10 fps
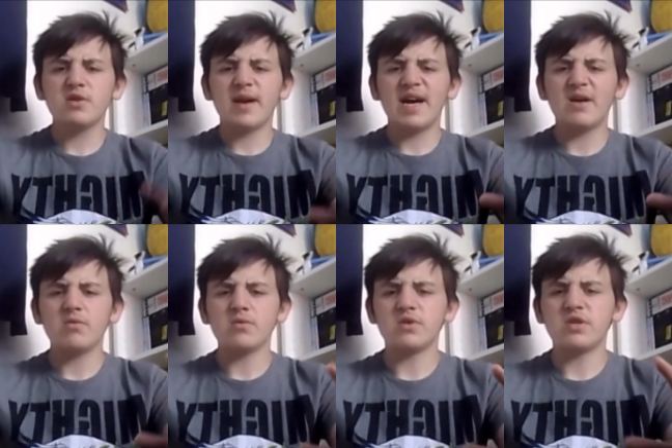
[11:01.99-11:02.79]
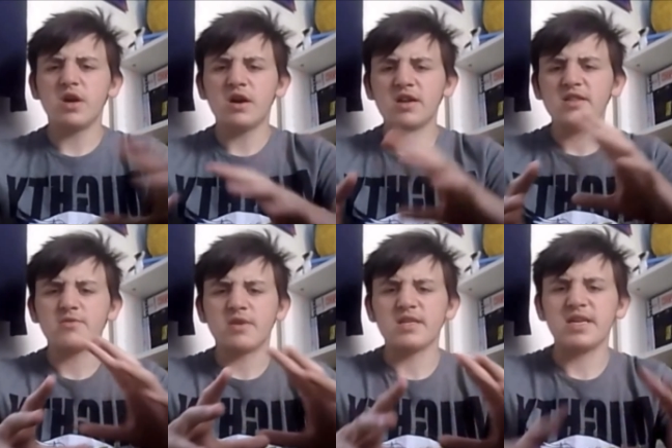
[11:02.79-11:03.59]
about how dark this
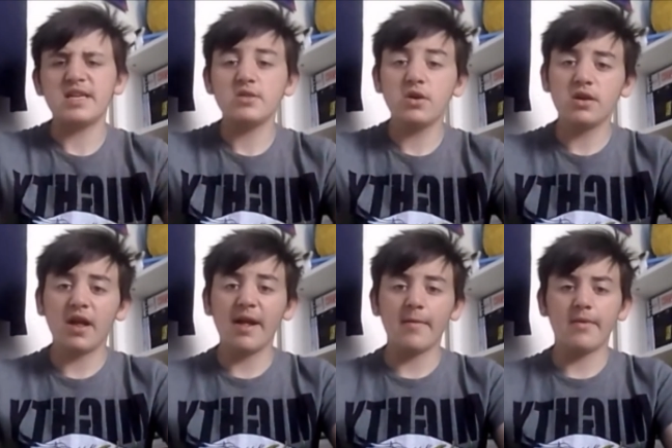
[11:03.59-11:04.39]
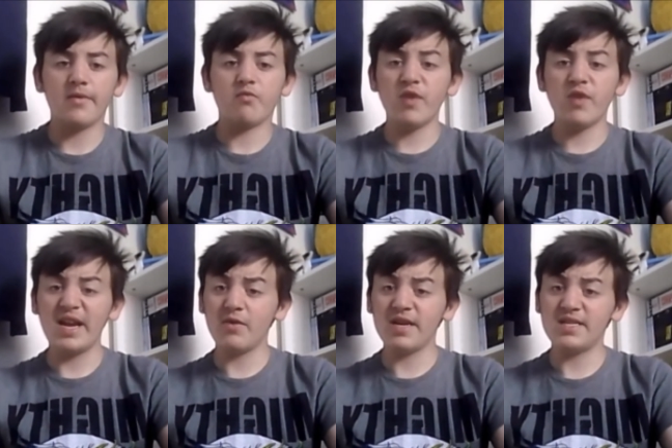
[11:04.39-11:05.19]
one is. It's not like
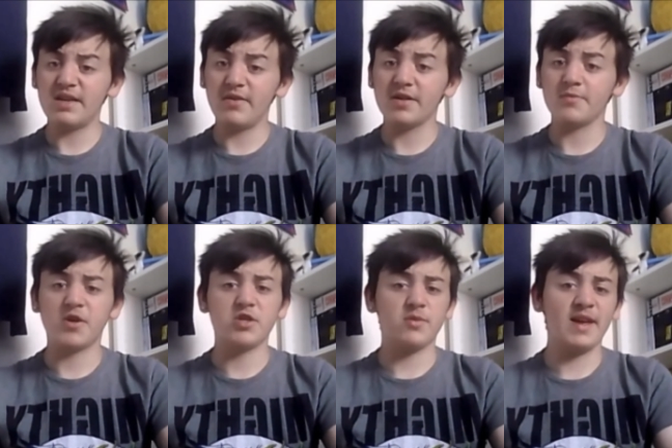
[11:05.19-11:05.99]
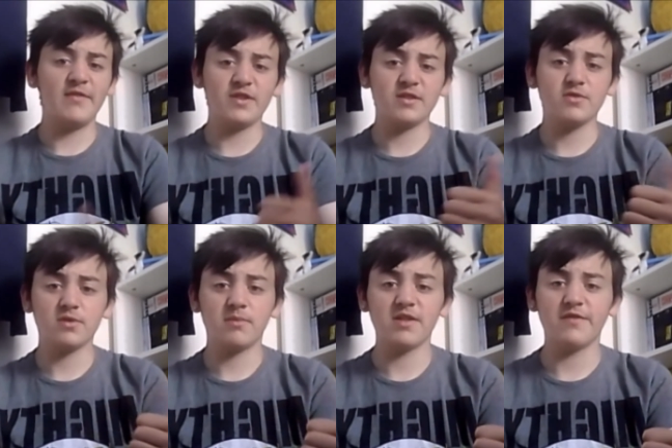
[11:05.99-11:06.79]
really serious, because your main villain's called
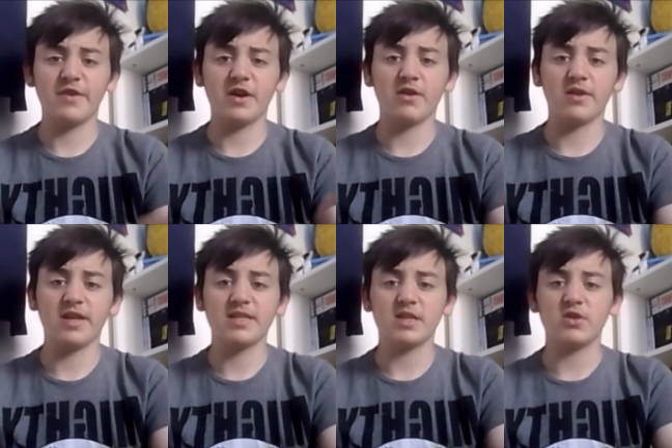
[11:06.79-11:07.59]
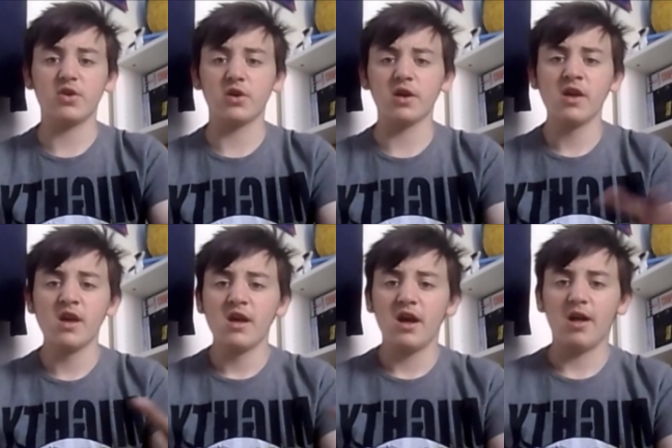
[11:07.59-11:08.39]
the Motherfucker, and there's a dog
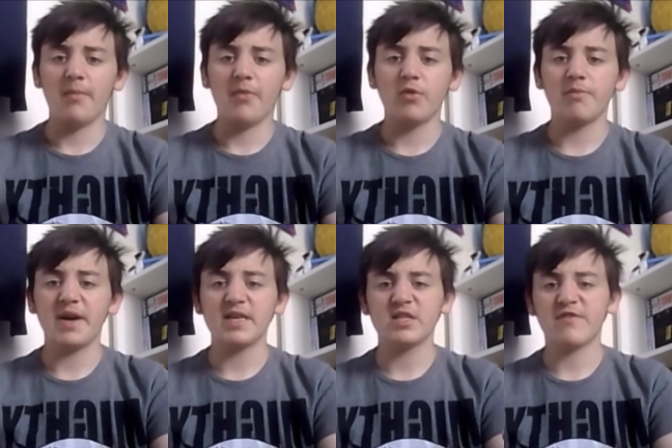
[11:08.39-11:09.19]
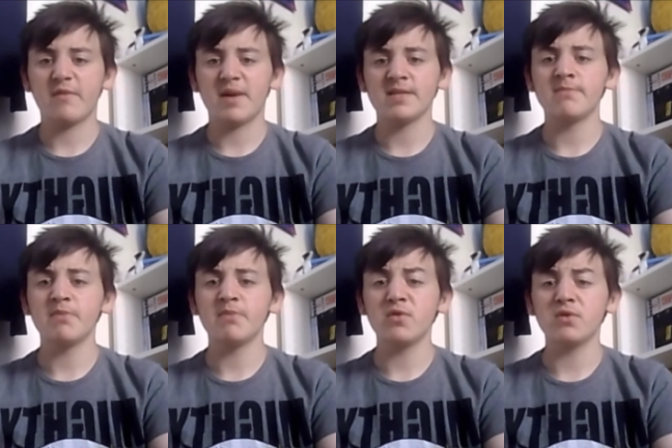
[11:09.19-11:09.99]
who bites off a man's
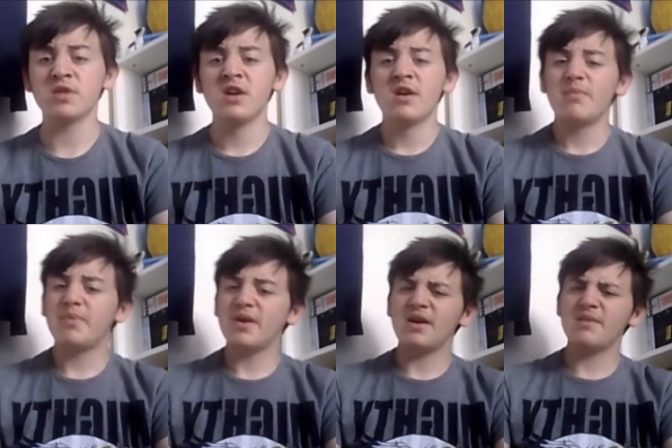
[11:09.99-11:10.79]
balls. But